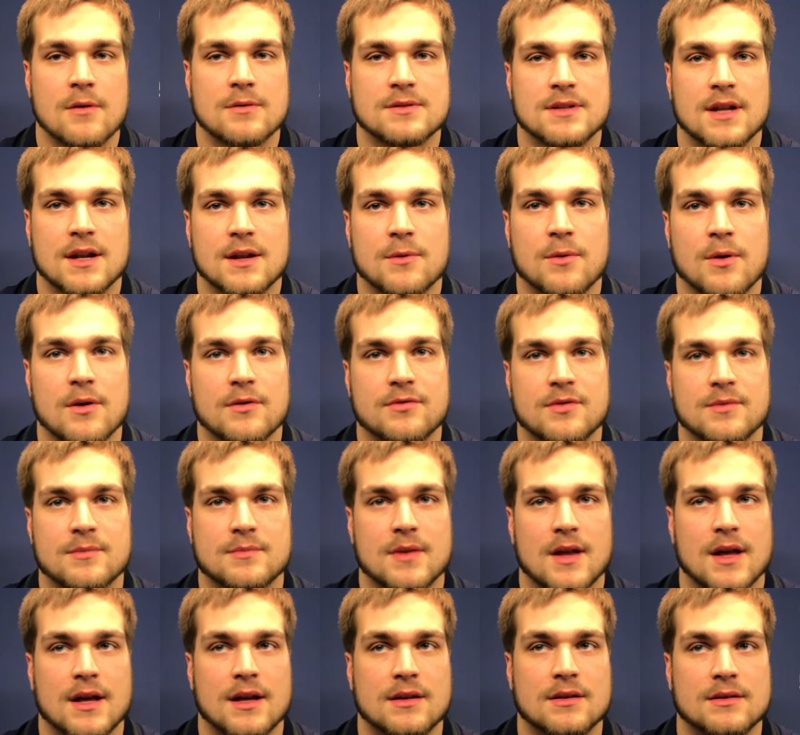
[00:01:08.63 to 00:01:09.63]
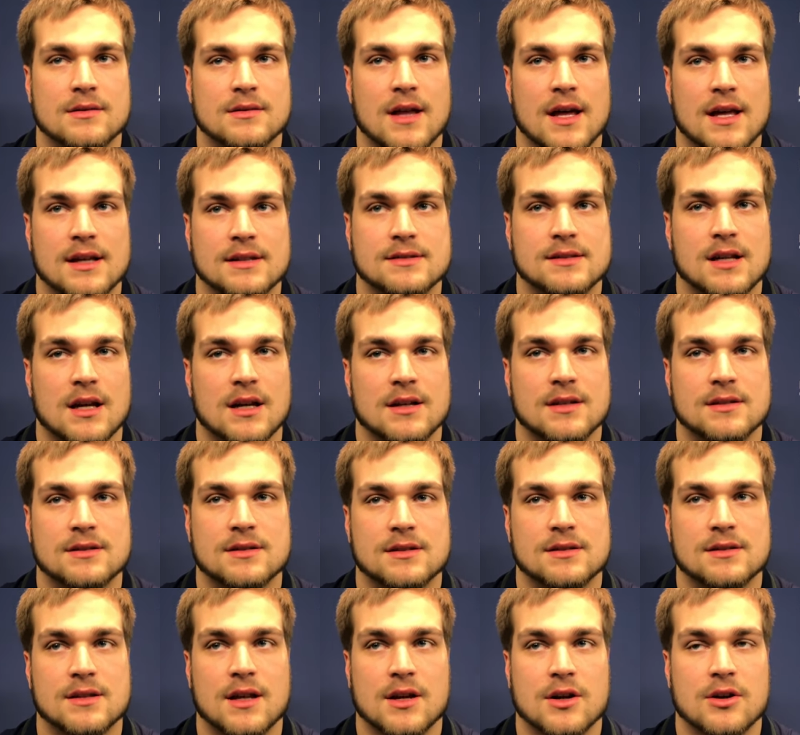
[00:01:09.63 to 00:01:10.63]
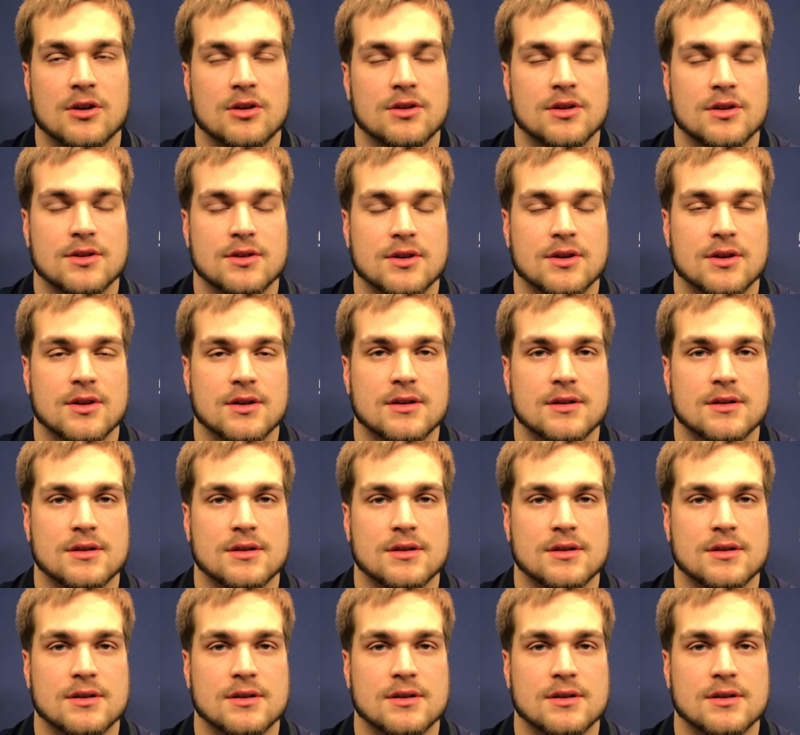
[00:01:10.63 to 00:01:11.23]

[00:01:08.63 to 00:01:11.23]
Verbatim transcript: I was anywhere from like late second to like early third.